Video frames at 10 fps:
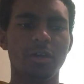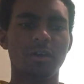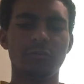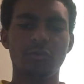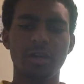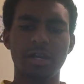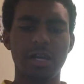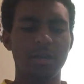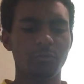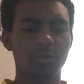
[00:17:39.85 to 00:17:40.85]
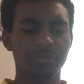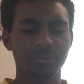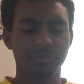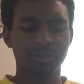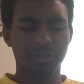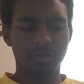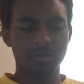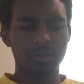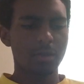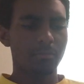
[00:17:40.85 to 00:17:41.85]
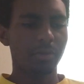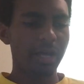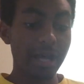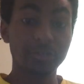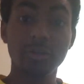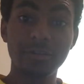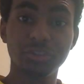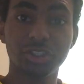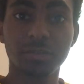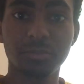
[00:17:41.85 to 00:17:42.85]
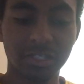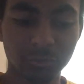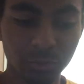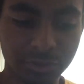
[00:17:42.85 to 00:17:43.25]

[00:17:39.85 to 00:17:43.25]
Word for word: of where I want them to go. But I do have a junk box with